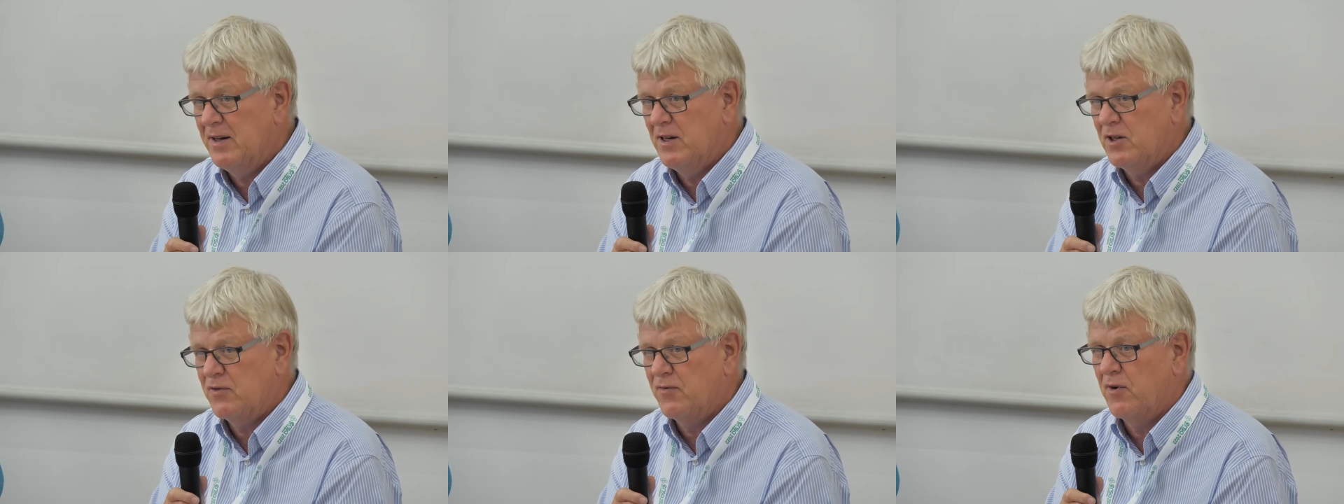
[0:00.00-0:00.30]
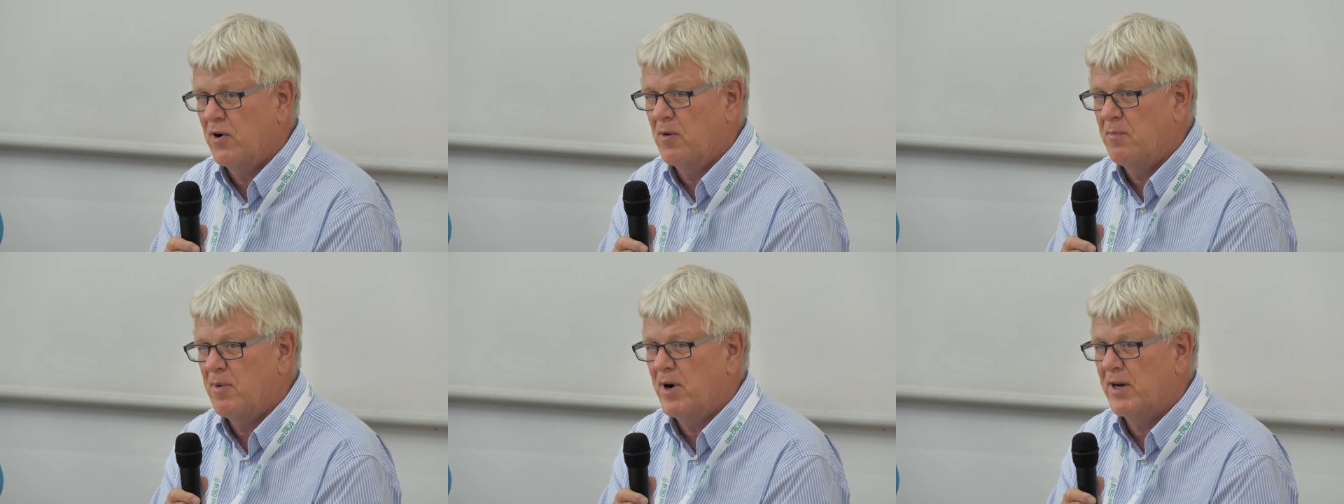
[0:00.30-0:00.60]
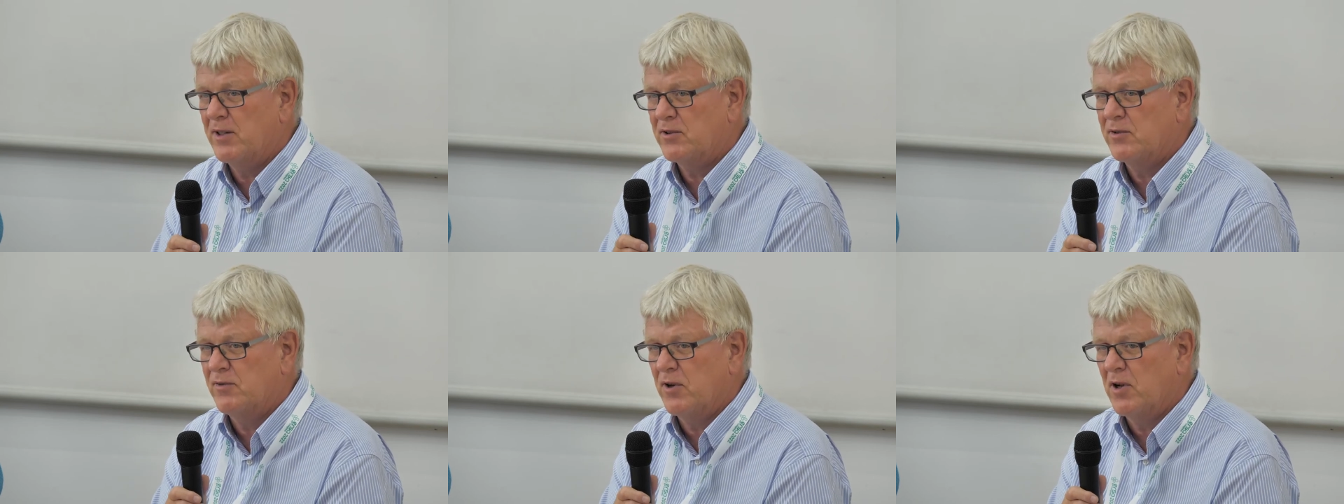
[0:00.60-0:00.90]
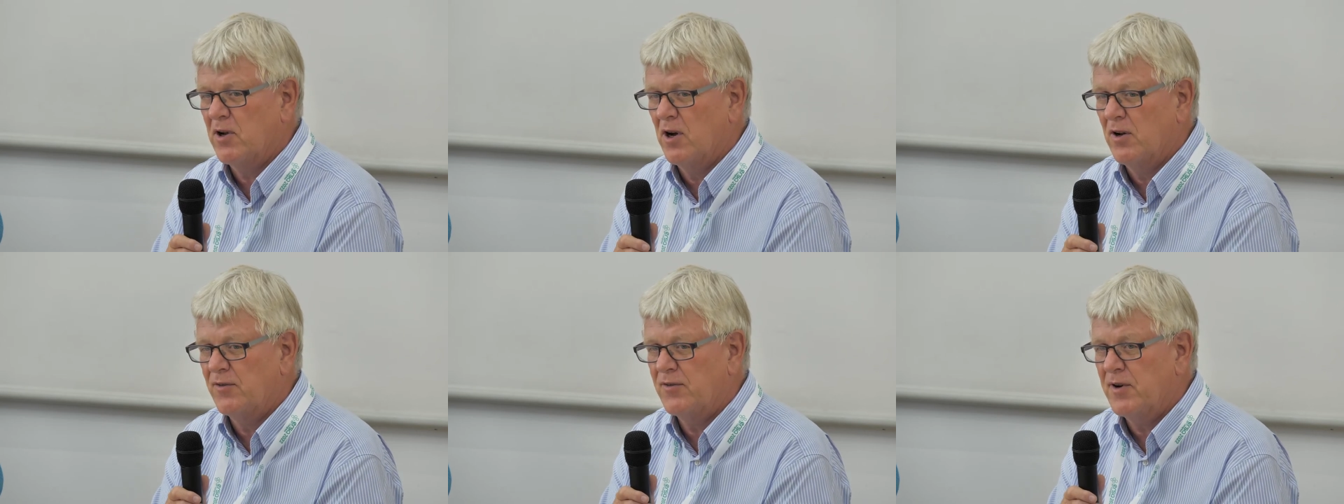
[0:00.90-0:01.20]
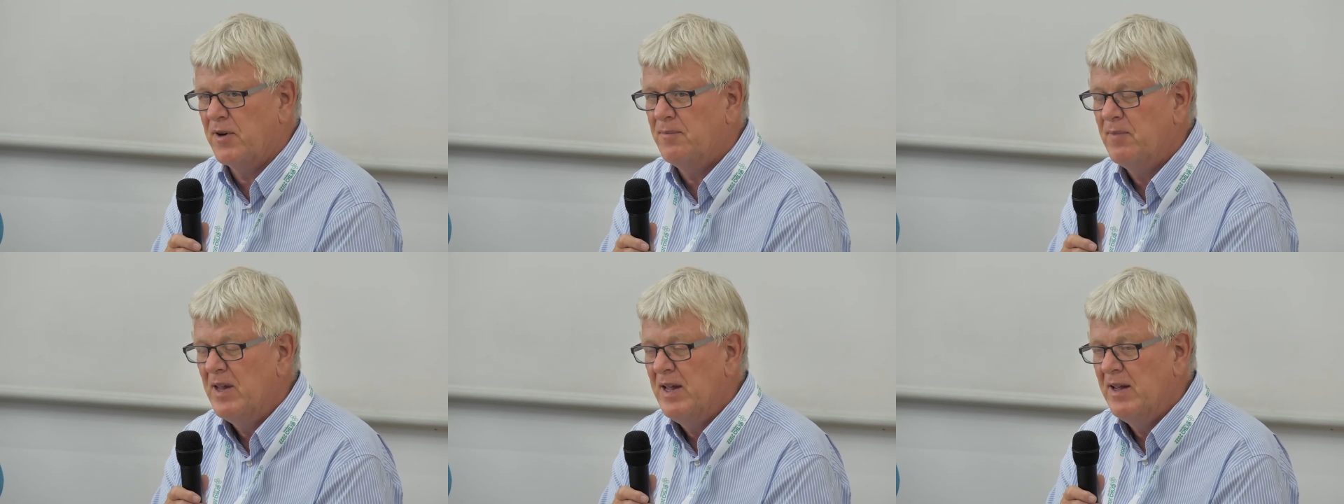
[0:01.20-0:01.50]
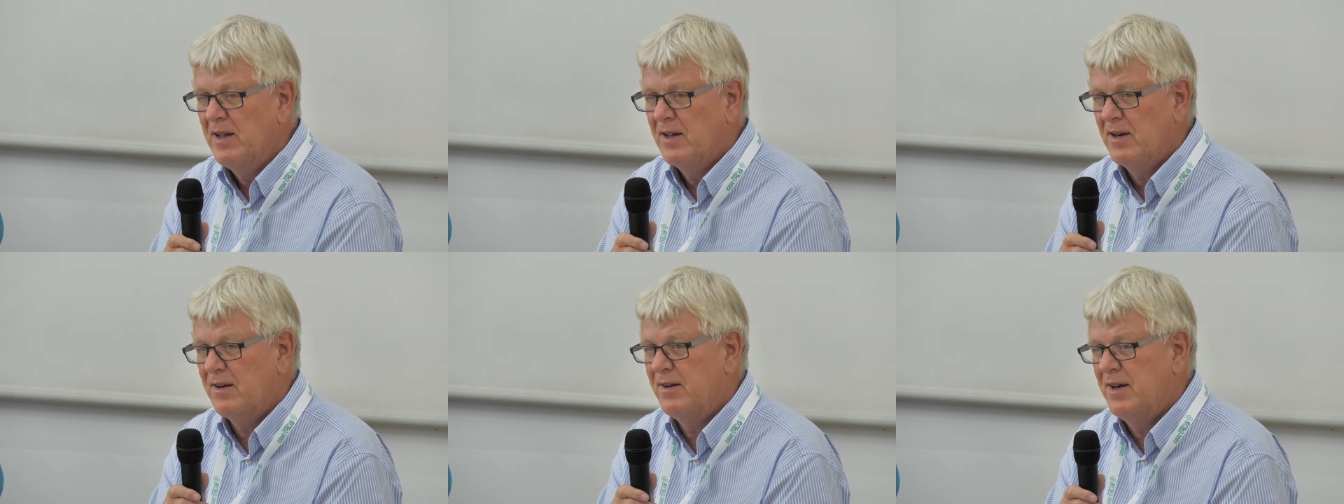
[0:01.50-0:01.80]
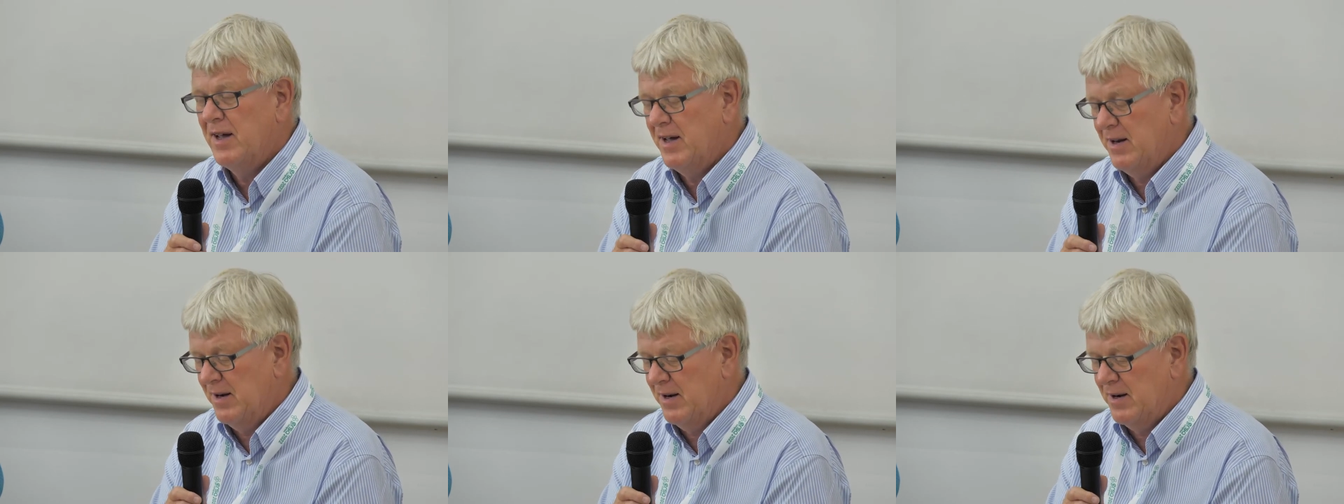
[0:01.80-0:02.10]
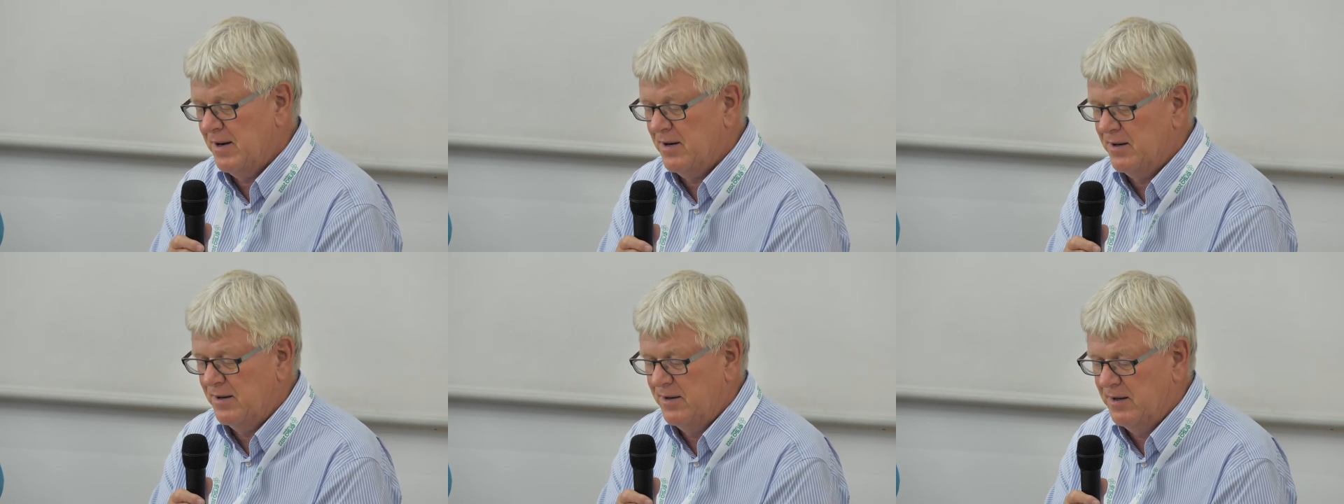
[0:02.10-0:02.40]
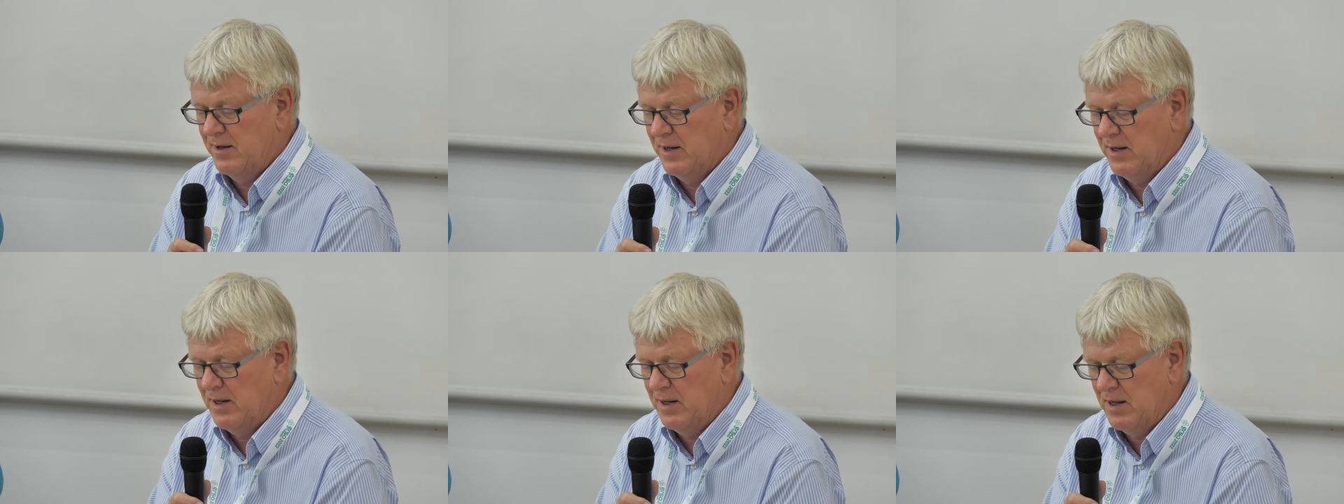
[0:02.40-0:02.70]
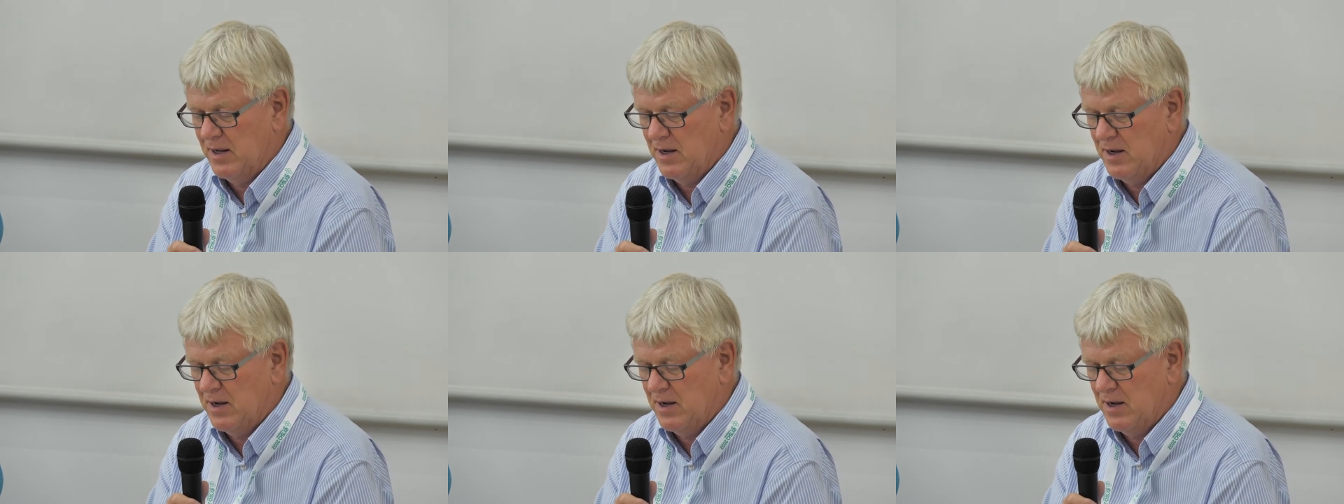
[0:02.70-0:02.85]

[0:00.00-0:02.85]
these four parts of the country, then the